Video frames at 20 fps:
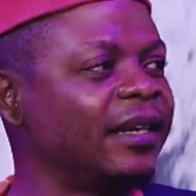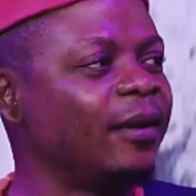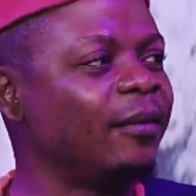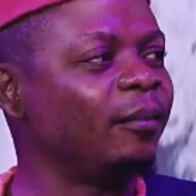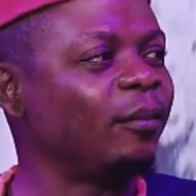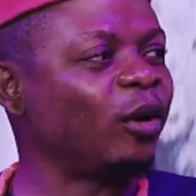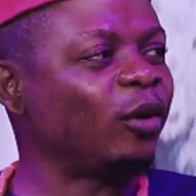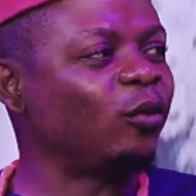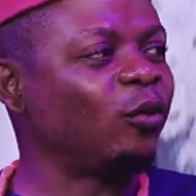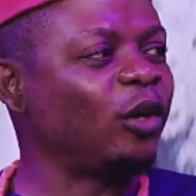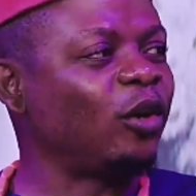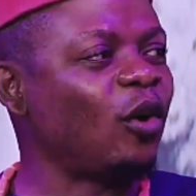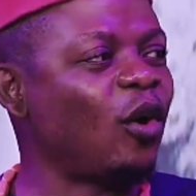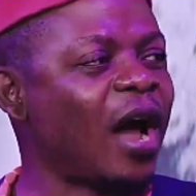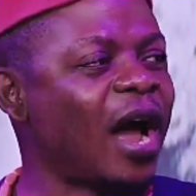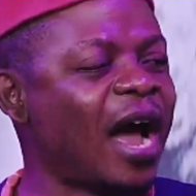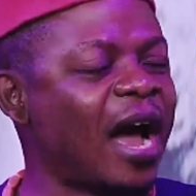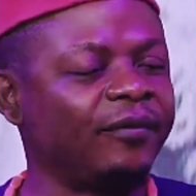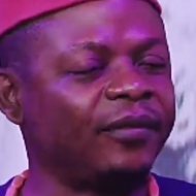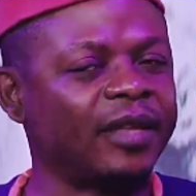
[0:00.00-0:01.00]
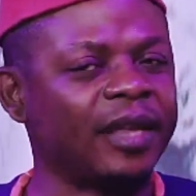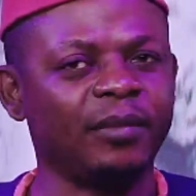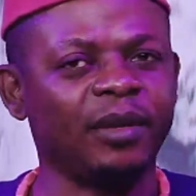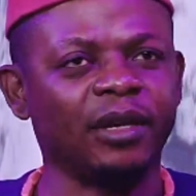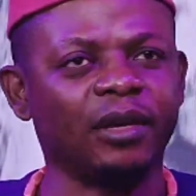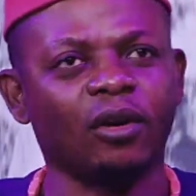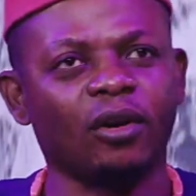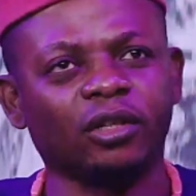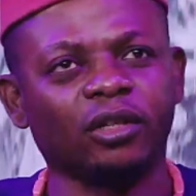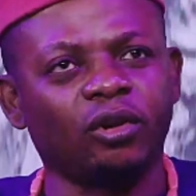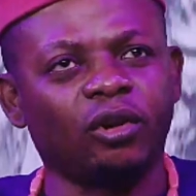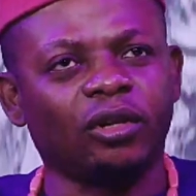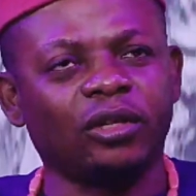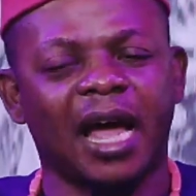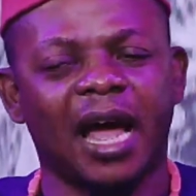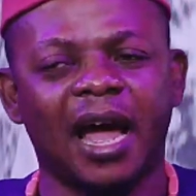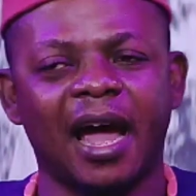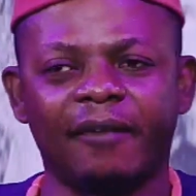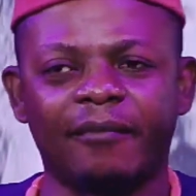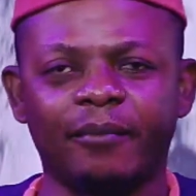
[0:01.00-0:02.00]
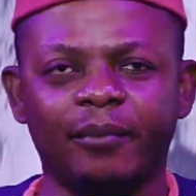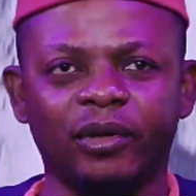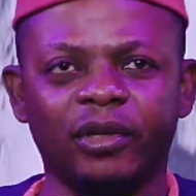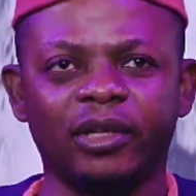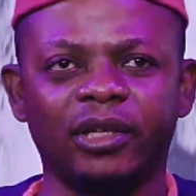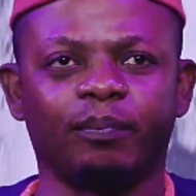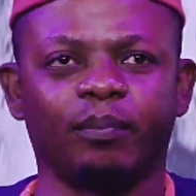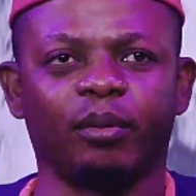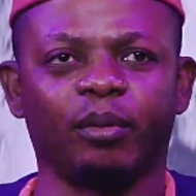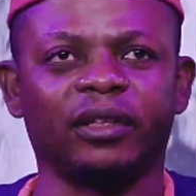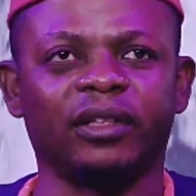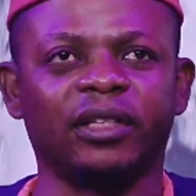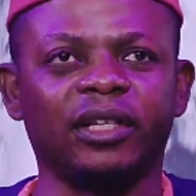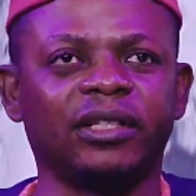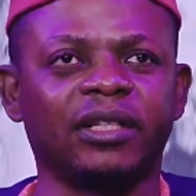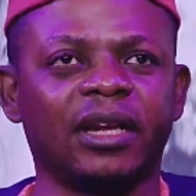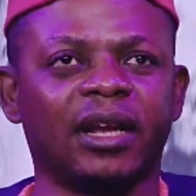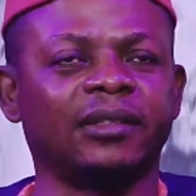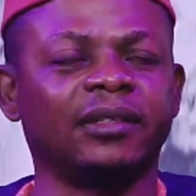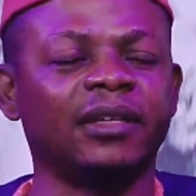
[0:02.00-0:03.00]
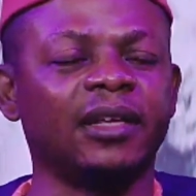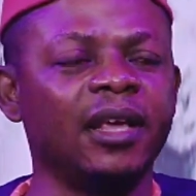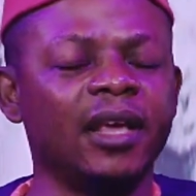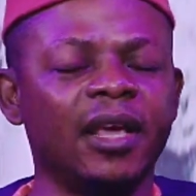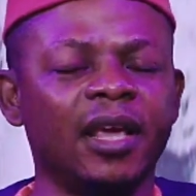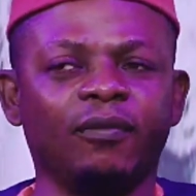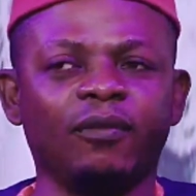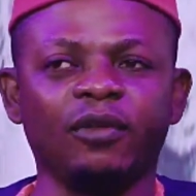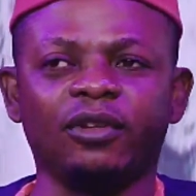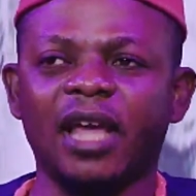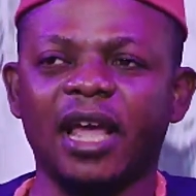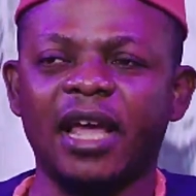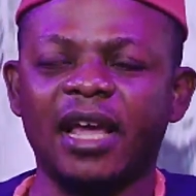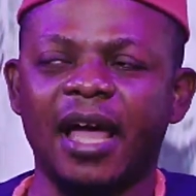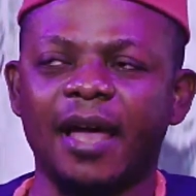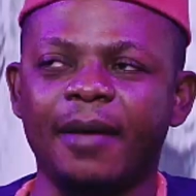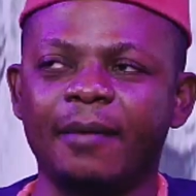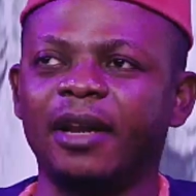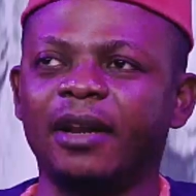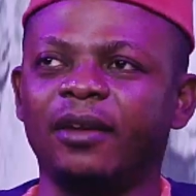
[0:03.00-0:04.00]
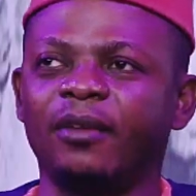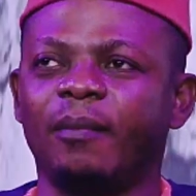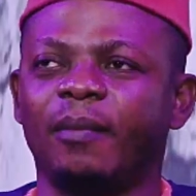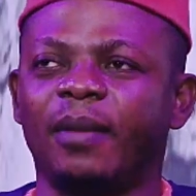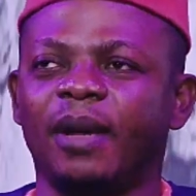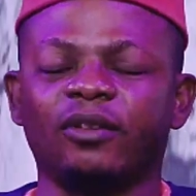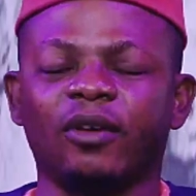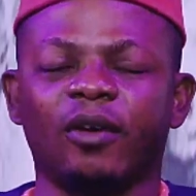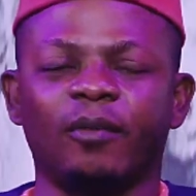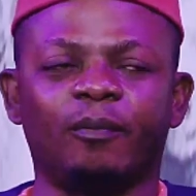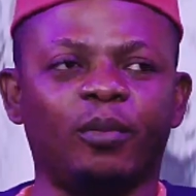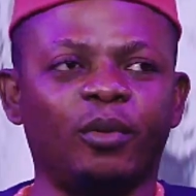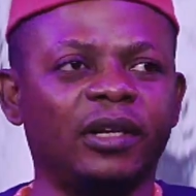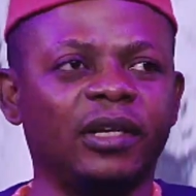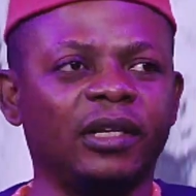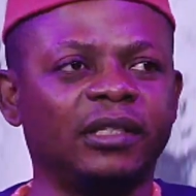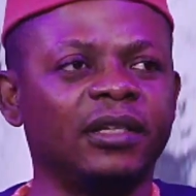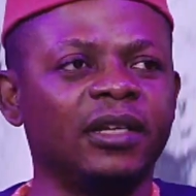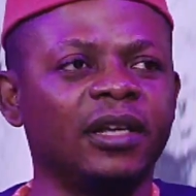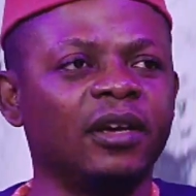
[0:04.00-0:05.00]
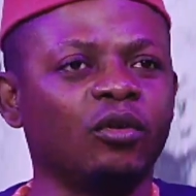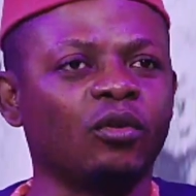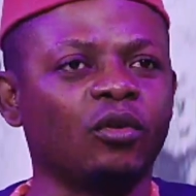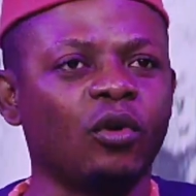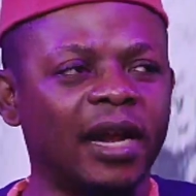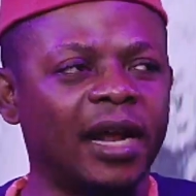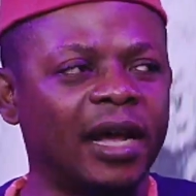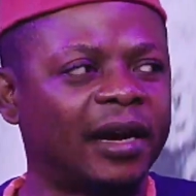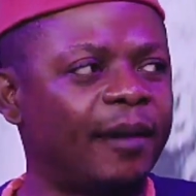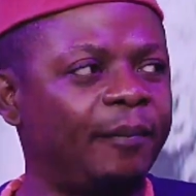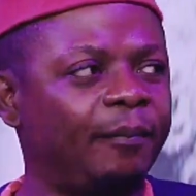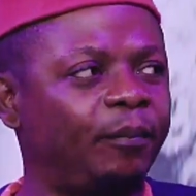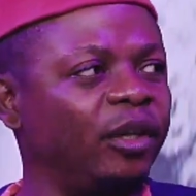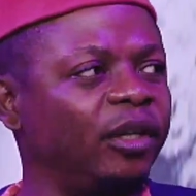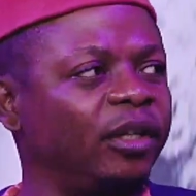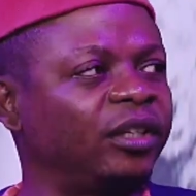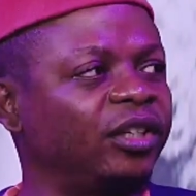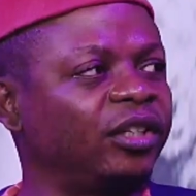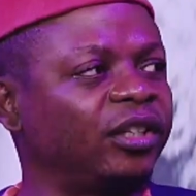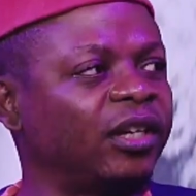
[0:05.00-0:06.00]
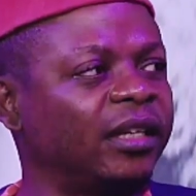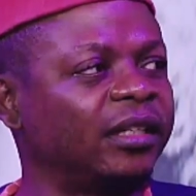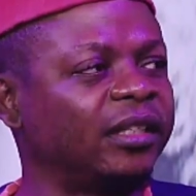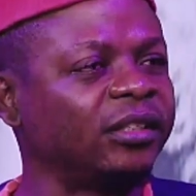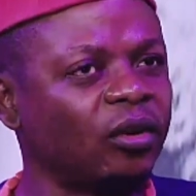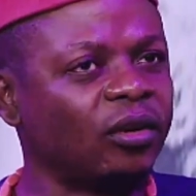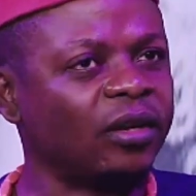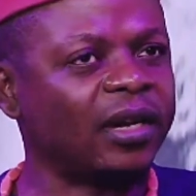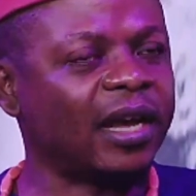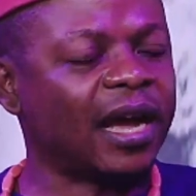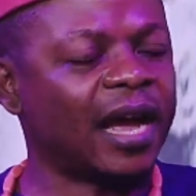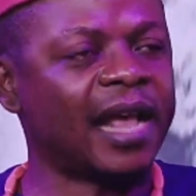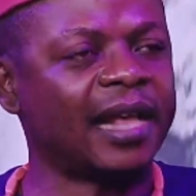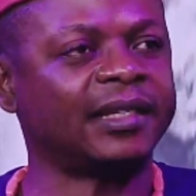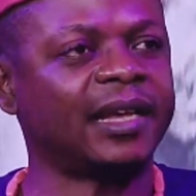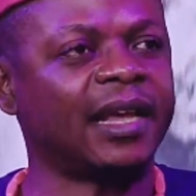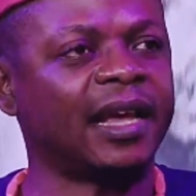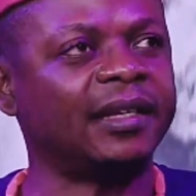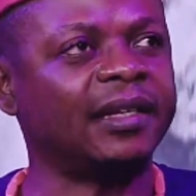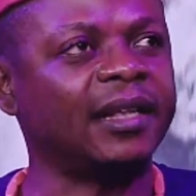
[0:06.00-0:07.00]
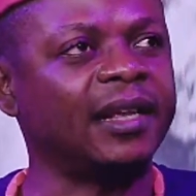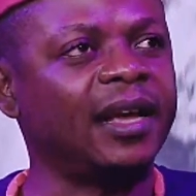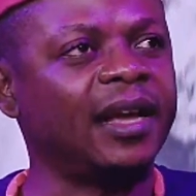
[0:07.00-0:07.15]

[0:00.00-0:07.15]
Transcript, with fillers: But we don't have them because those that have money, the politicians, if you check how many numbers of police going around politicians, it's on the high side.